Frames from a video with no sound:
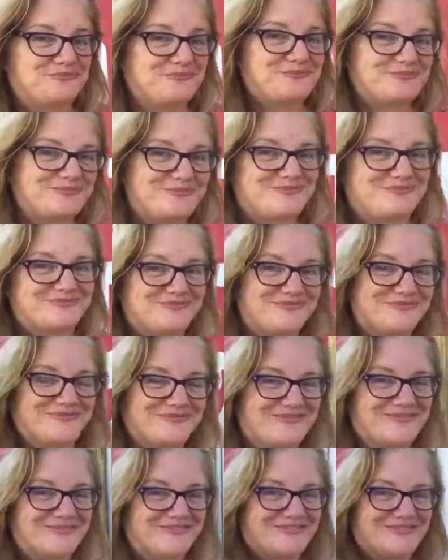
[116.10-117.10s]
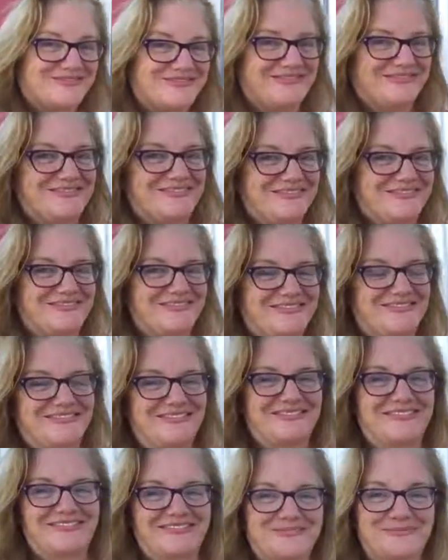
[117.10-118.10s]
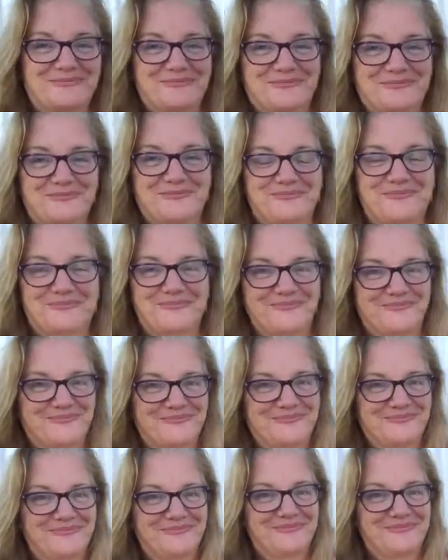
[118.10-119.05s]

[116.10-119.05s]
No one is speaking in this clip.